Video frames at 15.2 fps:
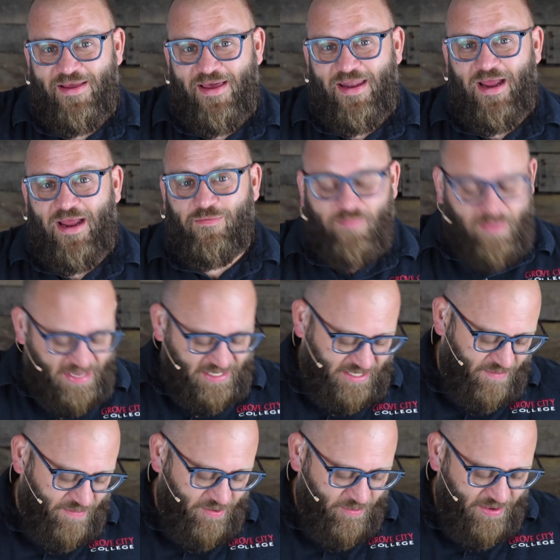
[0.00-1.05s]
And as
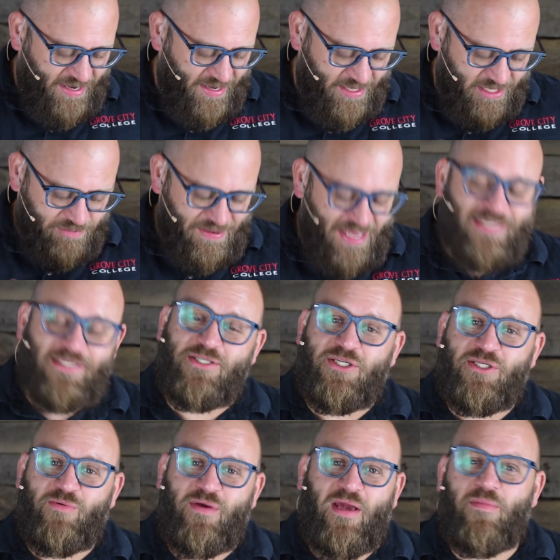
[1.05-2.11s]
I've been reading this passage
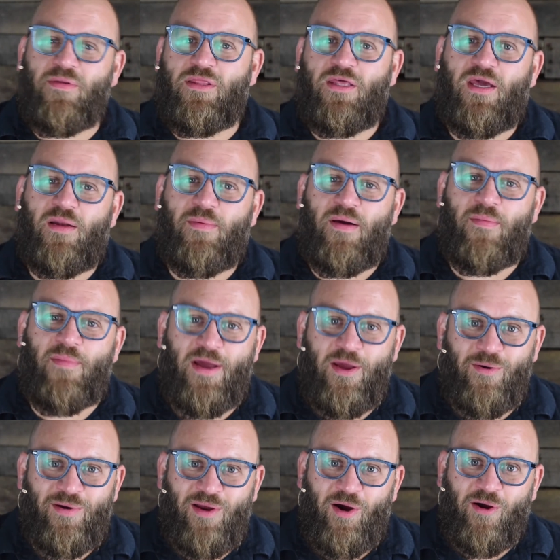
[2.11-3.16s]
this week, I've been thinking about my
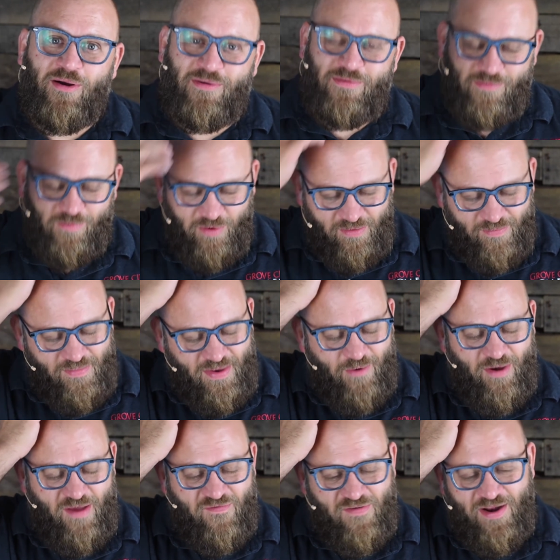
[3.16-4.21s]
own garden. My
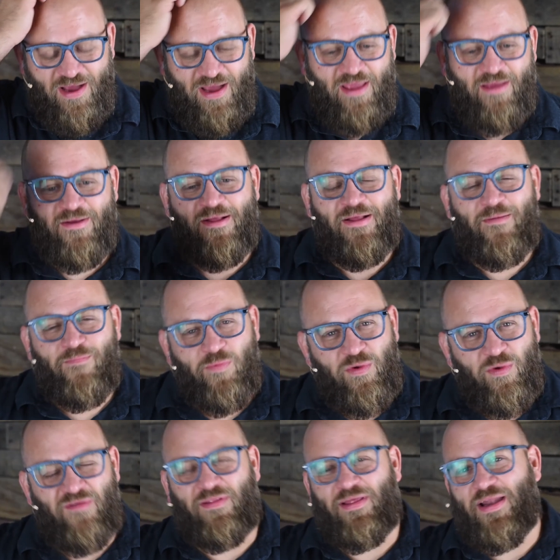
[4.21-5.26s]
wife and I,
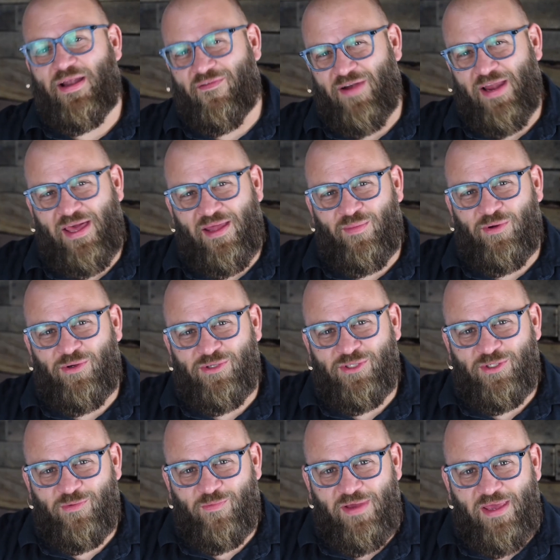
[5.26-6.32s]
we have a lot of different
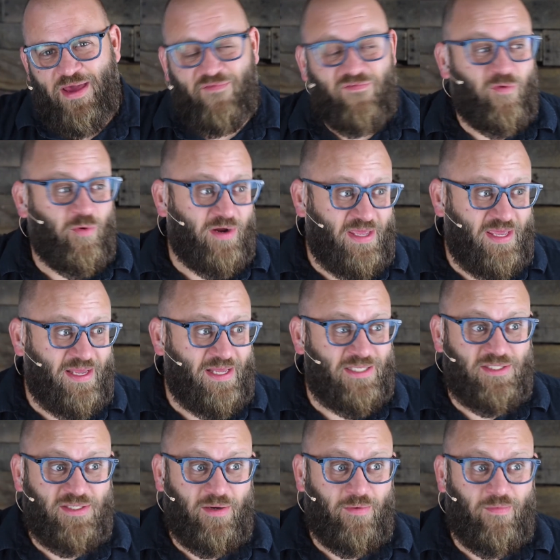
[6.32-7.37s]
animals. We have 4
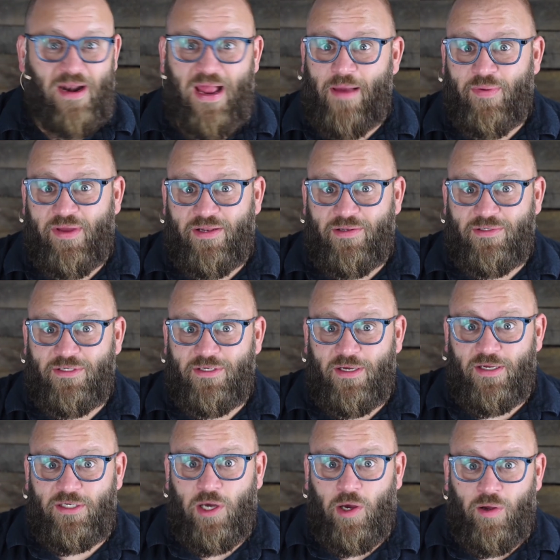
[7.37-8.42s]
kids, a rabbit,
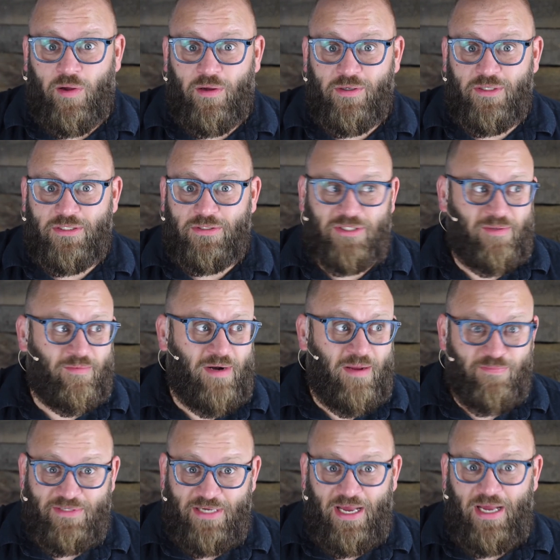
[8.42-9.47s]
a dog, some
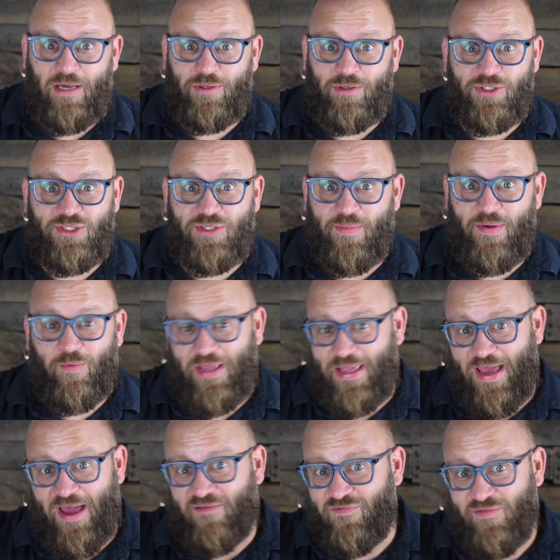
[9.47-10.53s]
reptiles. I mean, we
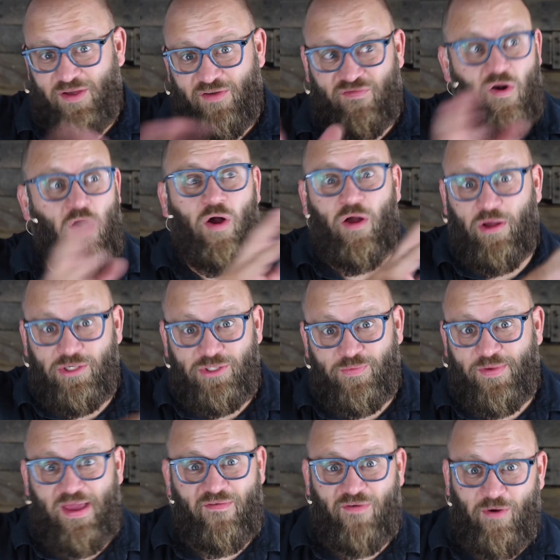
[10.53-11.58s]
have frogs.
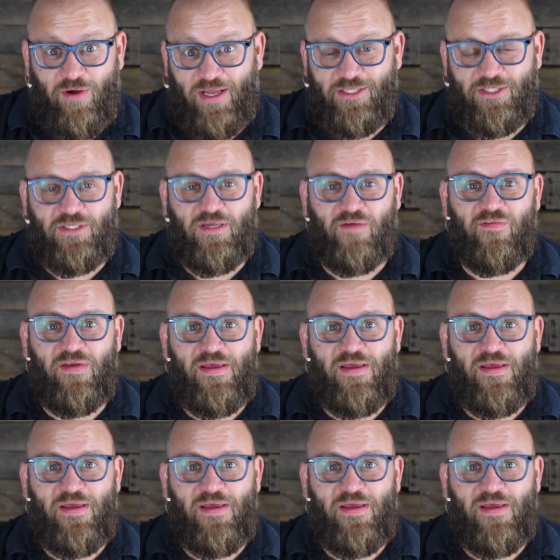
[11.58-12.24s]
We have all kinds of stuff.